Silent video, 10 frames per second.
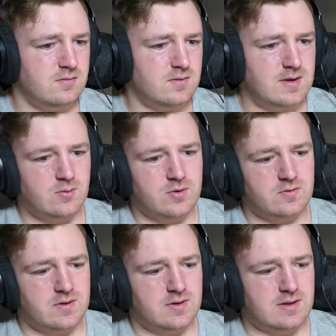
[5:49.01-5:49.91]
Wow, what a
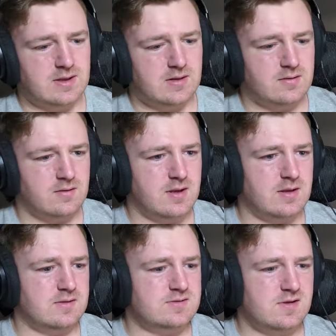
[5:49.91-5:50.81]
run again.
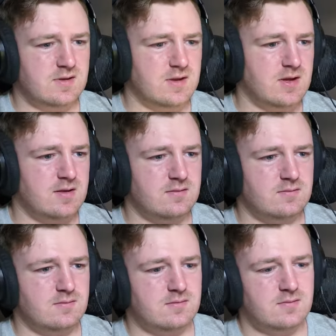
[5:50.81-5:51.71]
Okay, so they got...
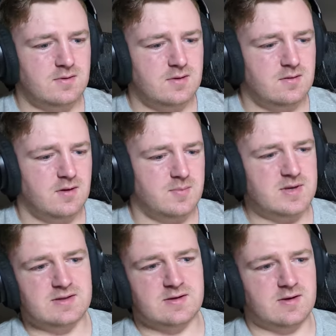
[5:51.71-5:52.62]
I mean,
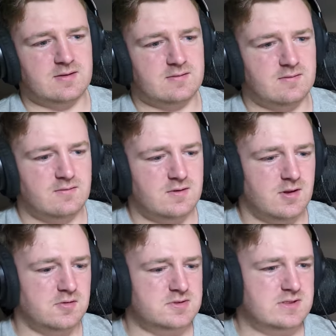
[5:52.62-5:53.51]
they're not
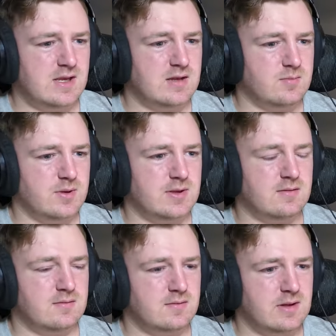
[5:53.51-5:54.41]
close yet, but
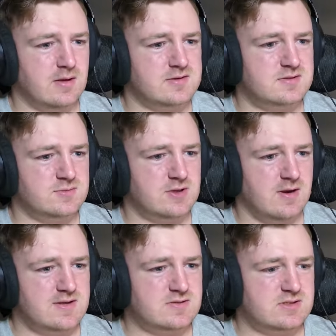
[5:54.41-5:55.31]
they got some
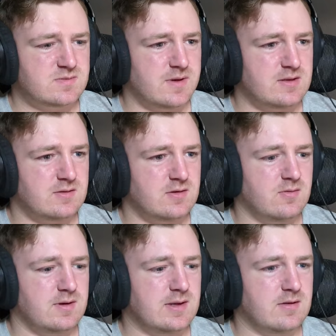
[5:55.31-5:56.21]
tries despite
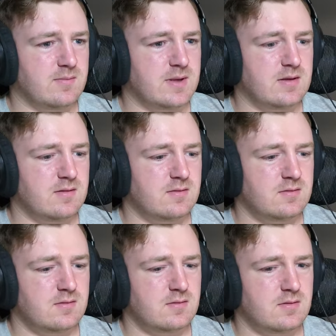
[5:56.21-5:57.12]
going down a man.
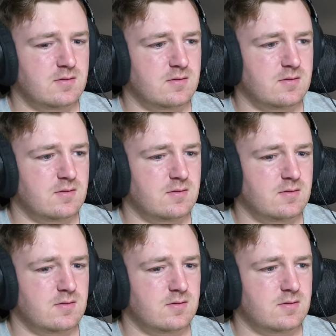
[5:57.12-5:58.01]

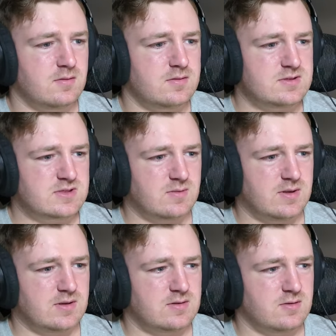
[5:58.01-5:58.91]
15 minutes. Just
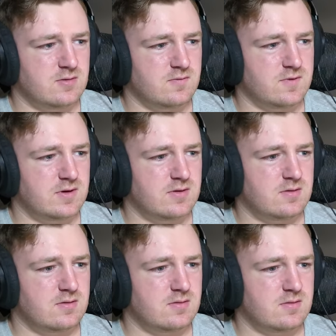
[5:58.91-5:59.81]
gonna get a turnover here.